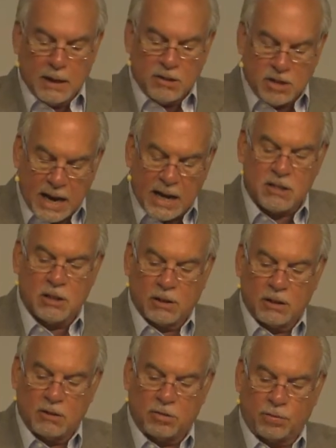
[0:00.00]
Daniel
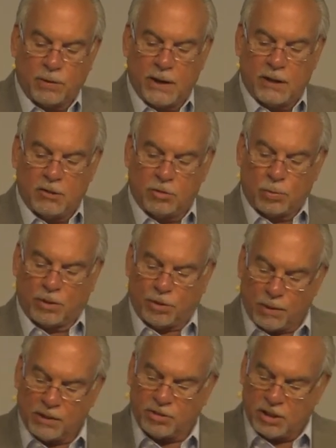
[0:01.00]
and his friends were
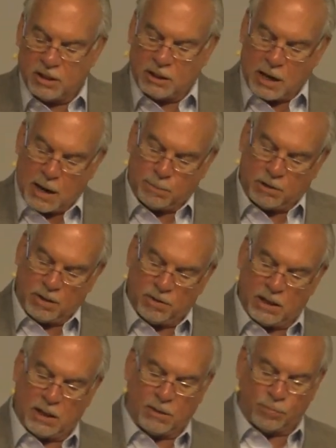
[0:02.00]
thrust into
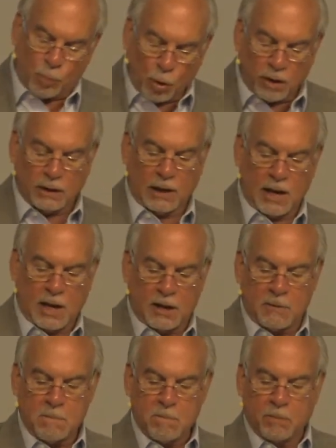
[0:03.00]
captivity in a foreign
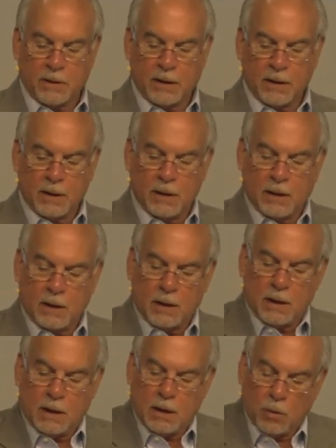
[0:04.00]
land
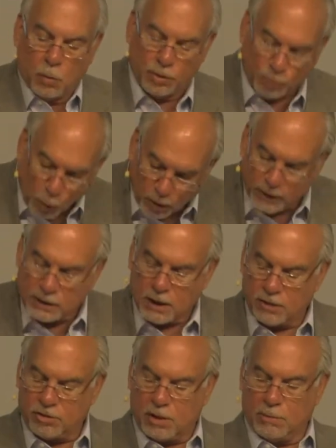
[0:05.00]
with foreign
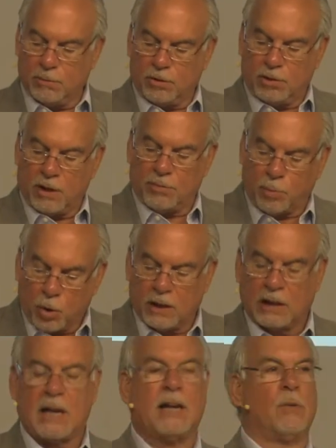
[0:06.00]
customs and a
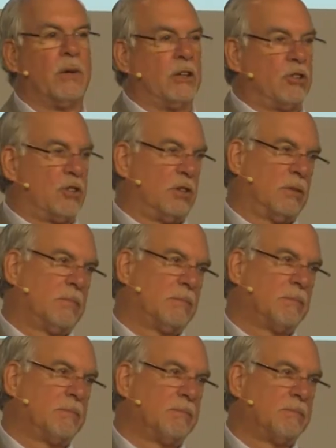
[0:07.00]
foreign language.
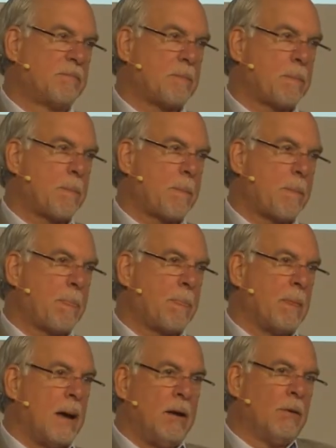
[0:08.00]

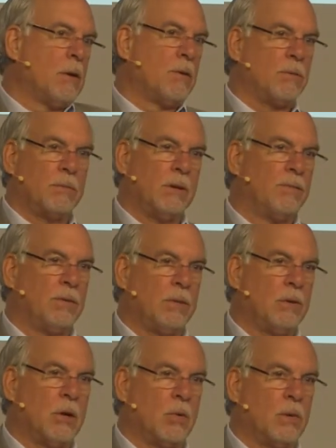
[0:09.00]
I don't know if you
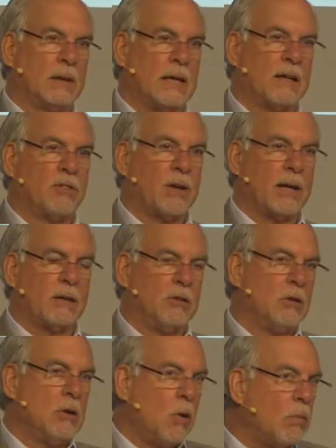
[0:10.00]
know what that's like. Do
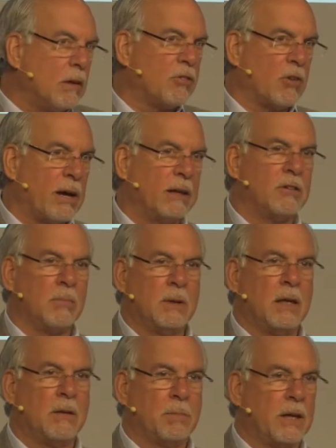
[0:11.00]
you know what it's like to
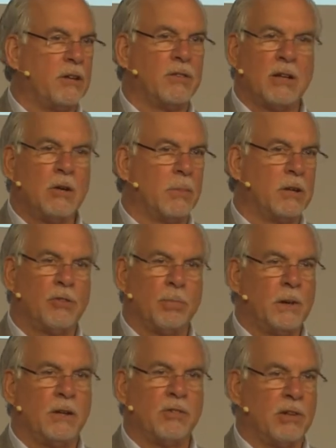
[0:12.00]
be in a place that nobody
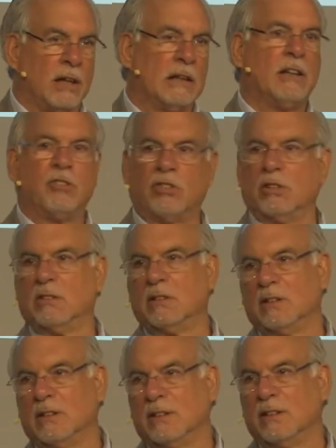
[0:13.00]
speaks English?
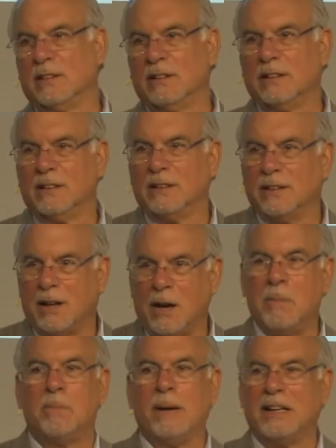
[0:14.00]

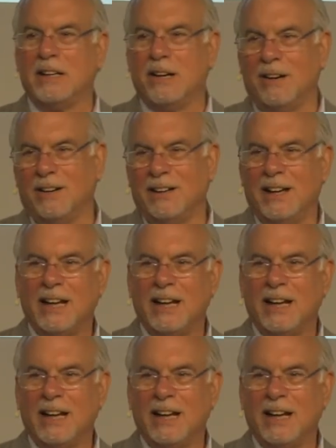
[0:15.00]
I've been there.